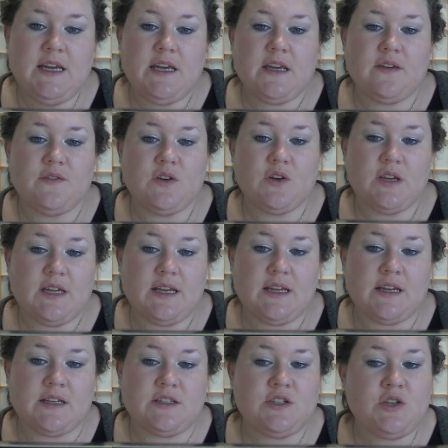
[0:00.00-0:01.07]
If you're
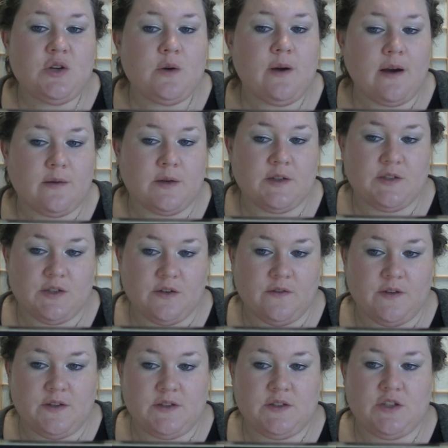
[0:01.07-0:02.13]
getting a 2-hour
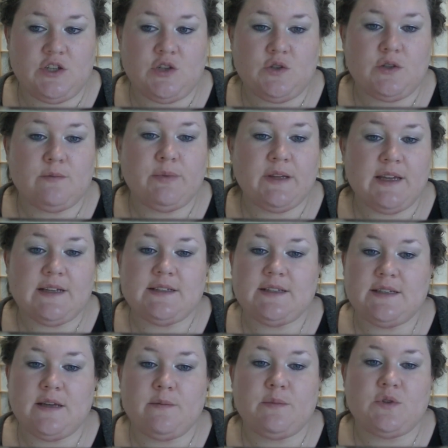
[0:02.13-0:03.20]
service, you should plan to
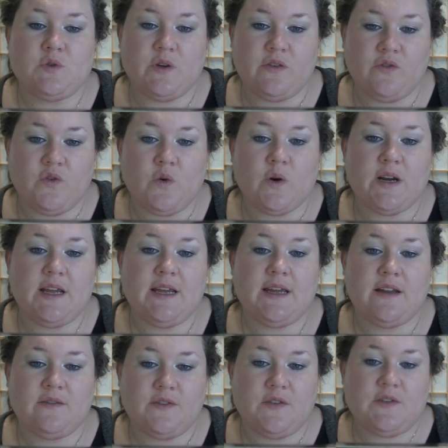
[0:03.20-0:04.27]
tip between $40
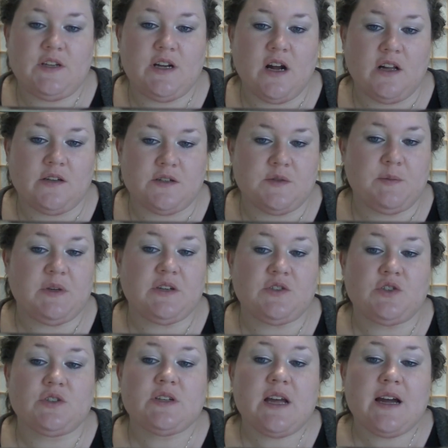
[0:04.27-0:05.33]
and $50 because
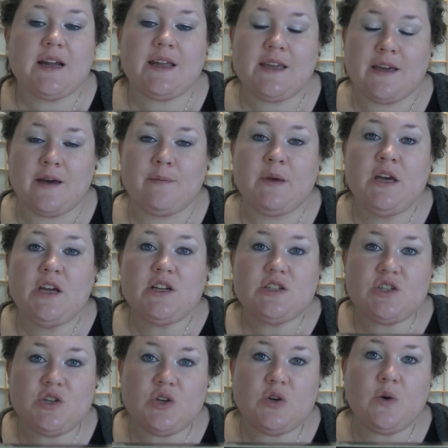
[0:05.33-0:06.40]
you're tying up
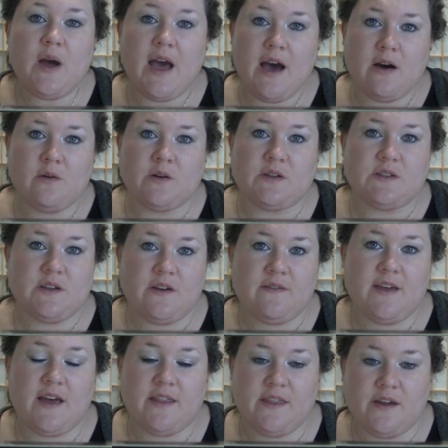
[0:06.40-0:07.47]
2 hours of
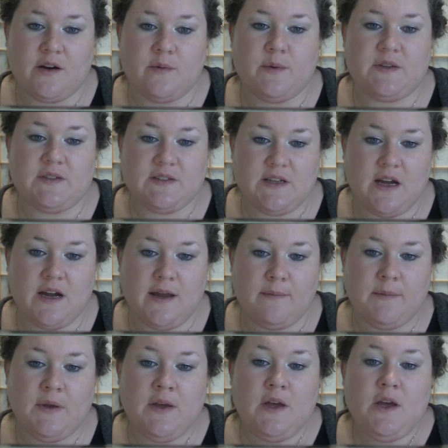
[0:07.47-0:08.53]
that therapist's
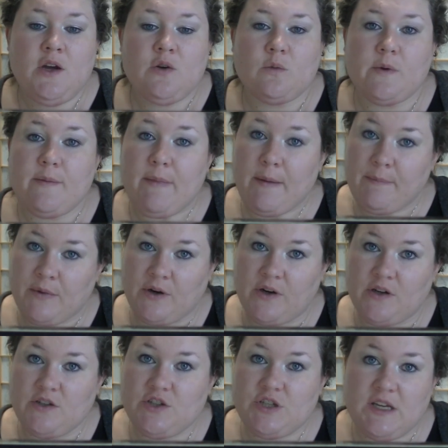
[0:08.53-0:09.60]
time.
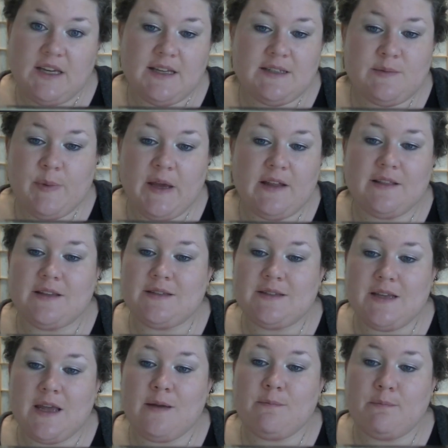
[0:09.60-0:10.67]
Remember, she gets paid the
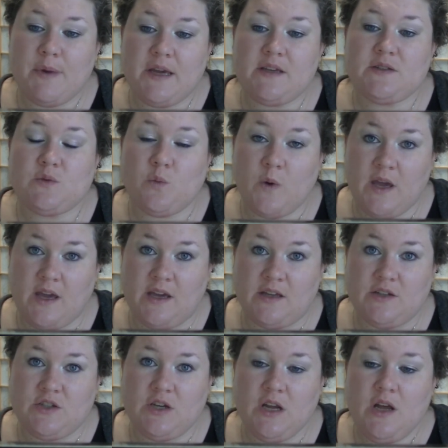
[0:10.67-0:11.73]
same base
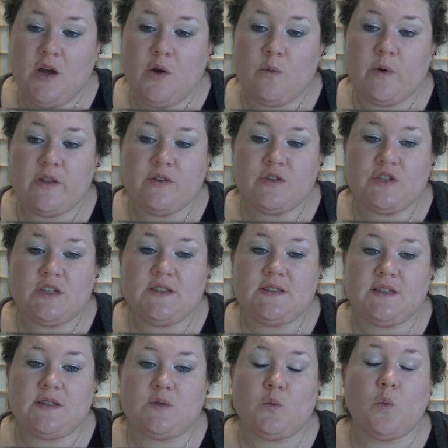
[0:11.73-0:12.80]
wage whether she
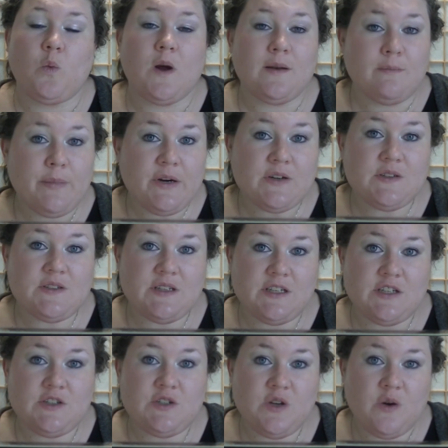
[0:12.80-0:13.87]
sees one person
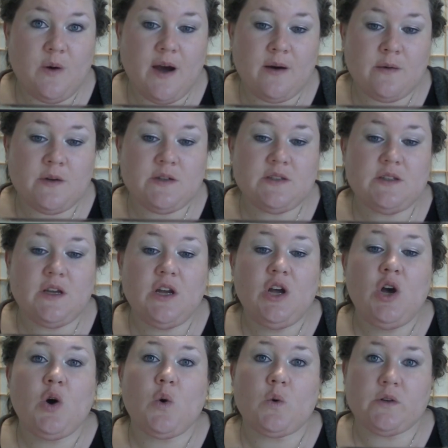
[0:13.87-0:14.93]
in 2 hours
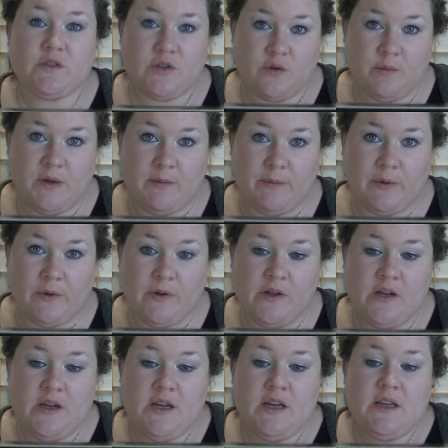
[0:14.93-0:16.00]
or 2 people.
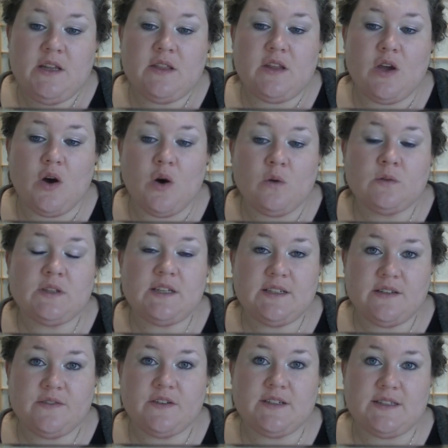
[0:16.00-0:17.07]
The only
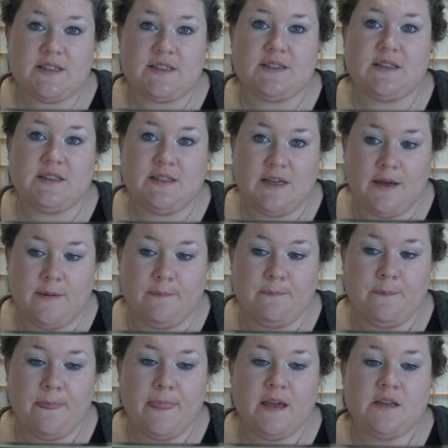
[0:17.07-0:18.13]
difference is the tip,
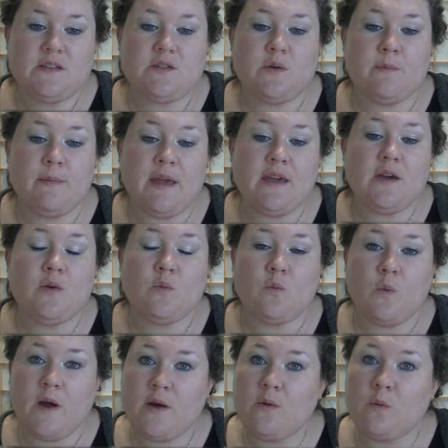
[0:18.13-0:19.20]
so make it
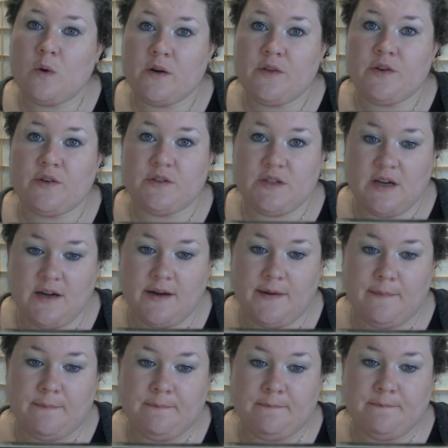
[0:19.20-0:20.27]
well worth her
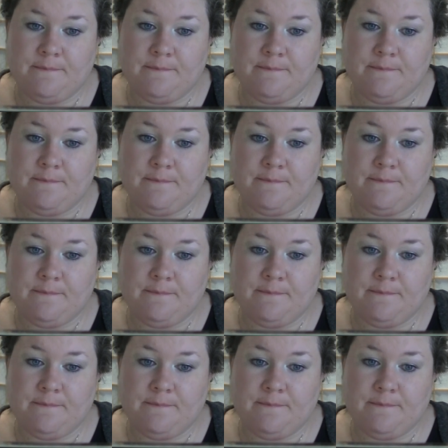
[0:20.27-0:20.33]
time.